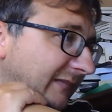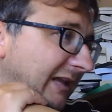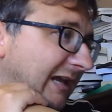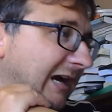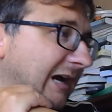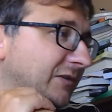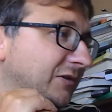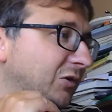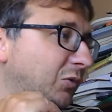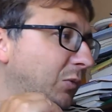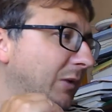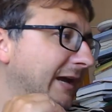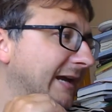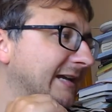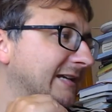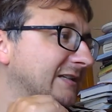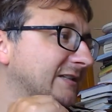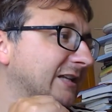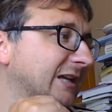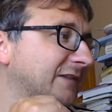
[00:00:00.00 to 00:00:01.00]
and the
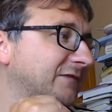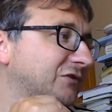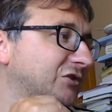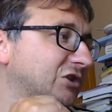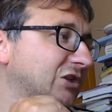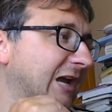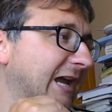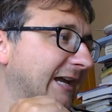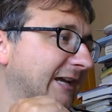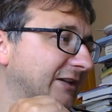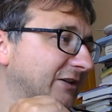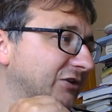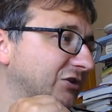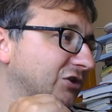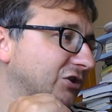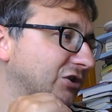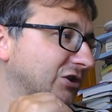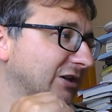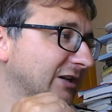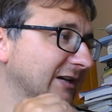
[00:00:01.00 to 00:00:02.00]
ways they have
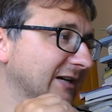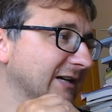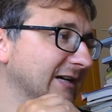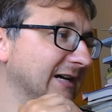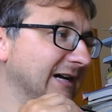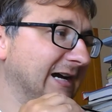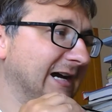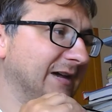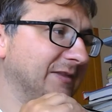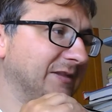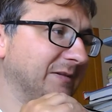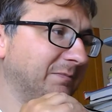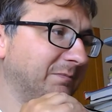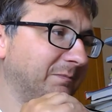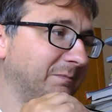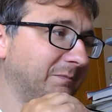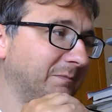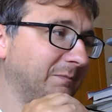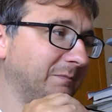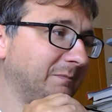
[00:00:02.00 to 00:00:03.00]
changed and the
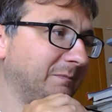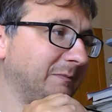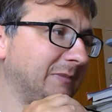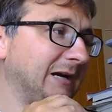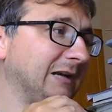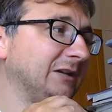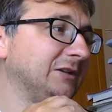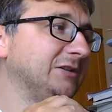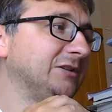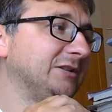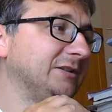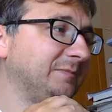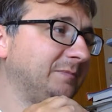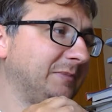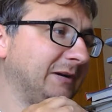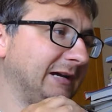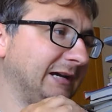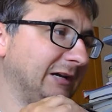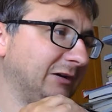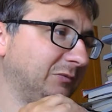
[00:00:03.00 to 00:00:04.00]
balance of
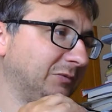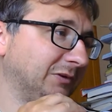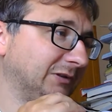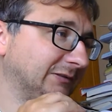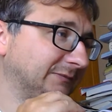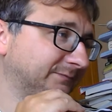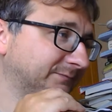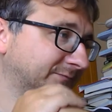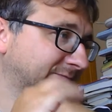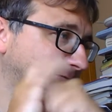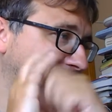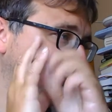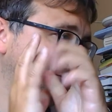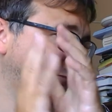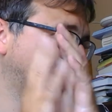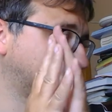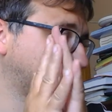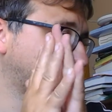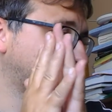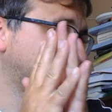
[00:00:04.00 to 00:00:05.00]
power
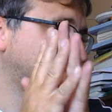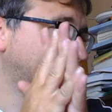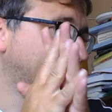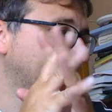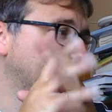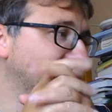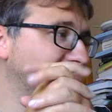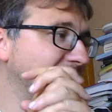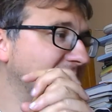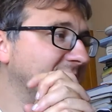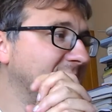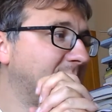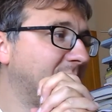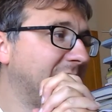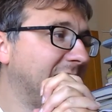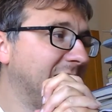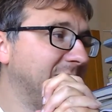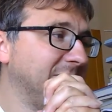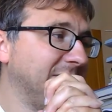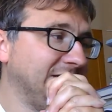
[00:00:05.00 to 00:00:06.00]
between the
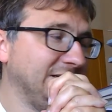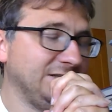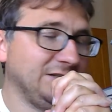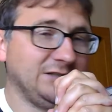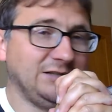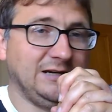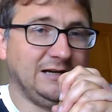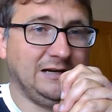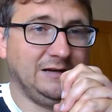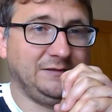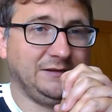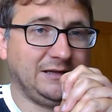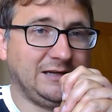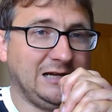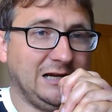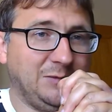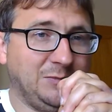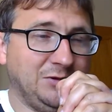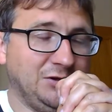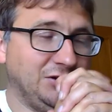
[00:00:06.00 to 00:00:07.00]
Prime Minister and the
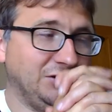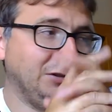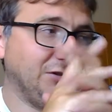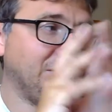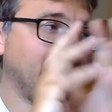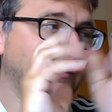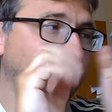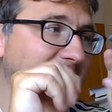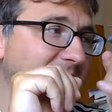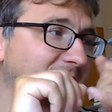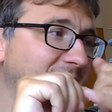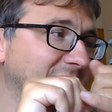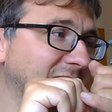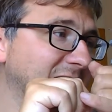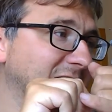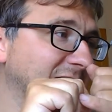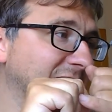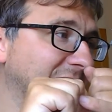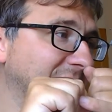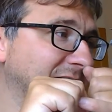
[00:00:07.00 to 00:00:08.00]
Cabinet. So there's three things
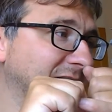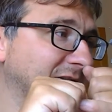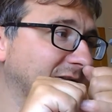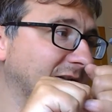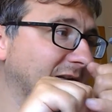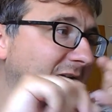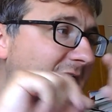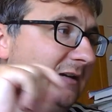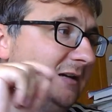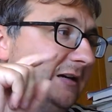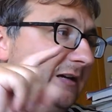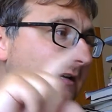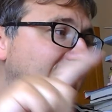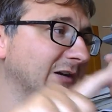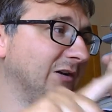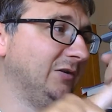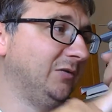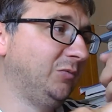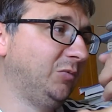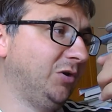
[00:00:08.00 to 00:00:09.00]
there, isn't there?
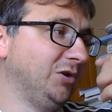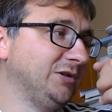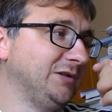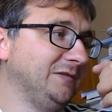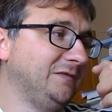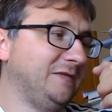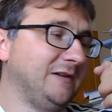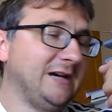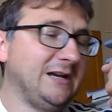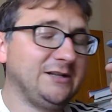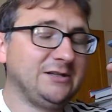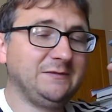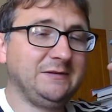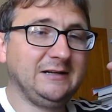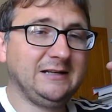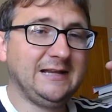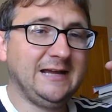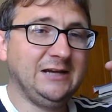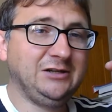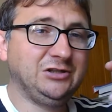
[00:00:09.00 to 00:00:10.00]
What affects the
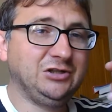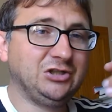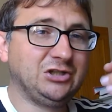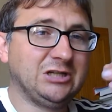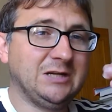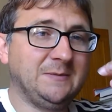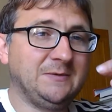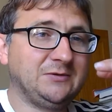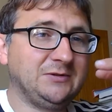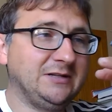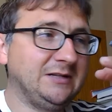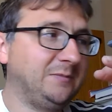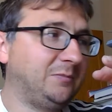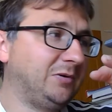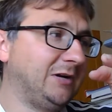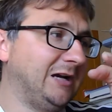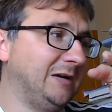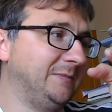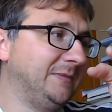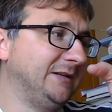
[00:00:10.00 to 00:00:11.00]
relationship between the
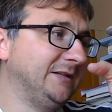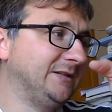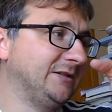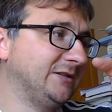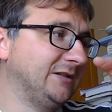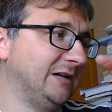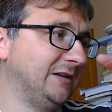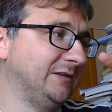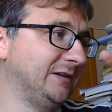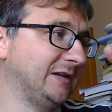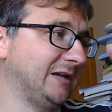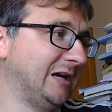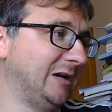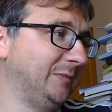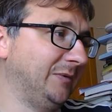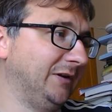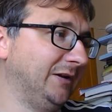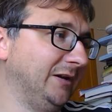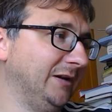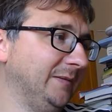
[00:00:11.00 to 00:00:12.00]
Prime Minister and the
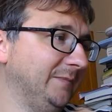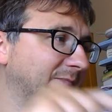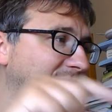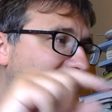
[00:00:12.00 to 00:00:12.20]
Cabinet?